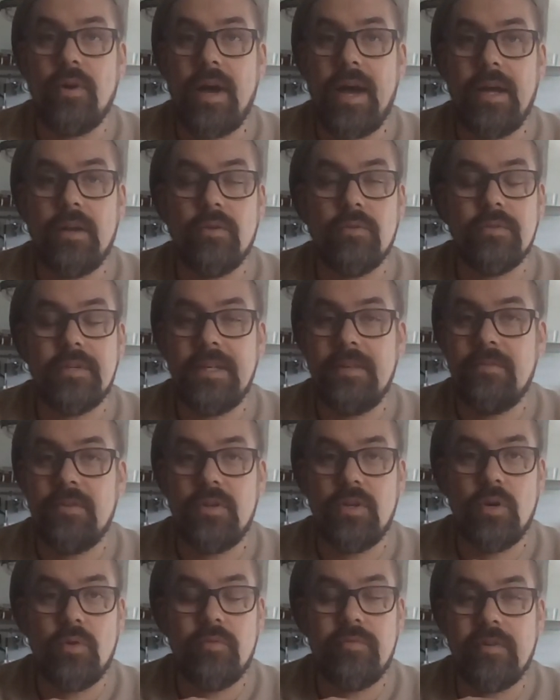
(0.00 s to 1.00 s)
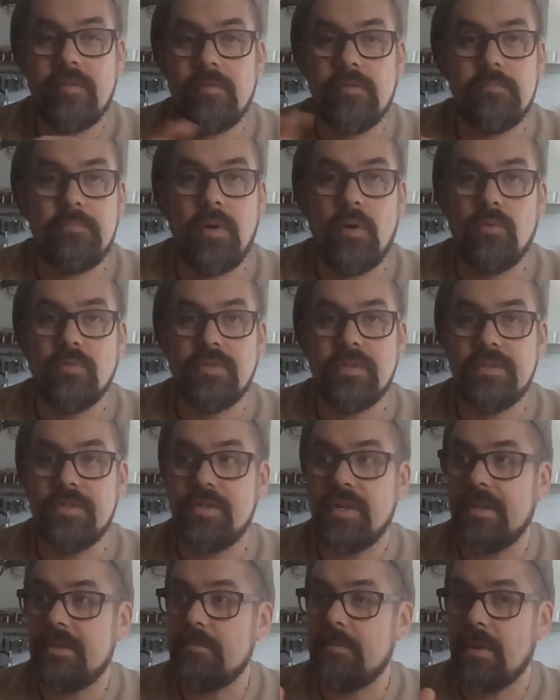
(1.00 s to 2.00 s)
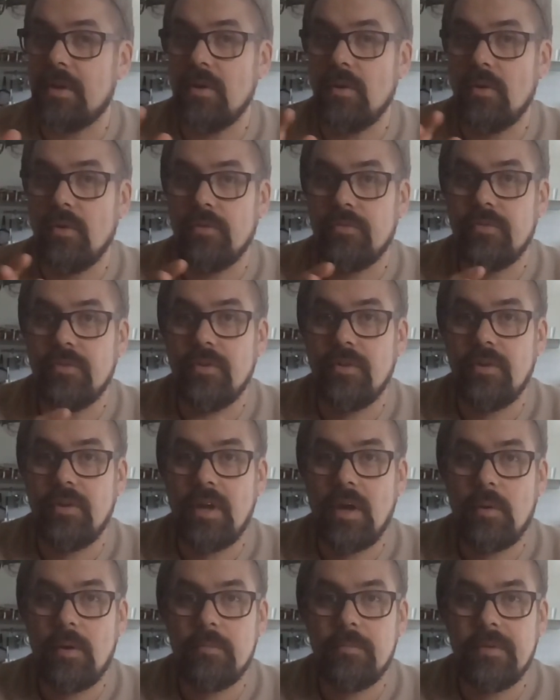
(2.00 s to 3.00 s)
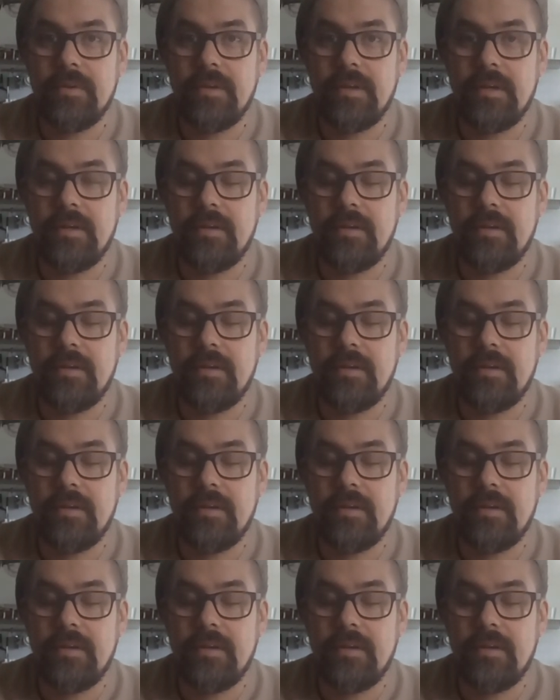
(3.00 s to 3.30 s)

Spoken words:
I don't even know if I will post this shit, because now I'm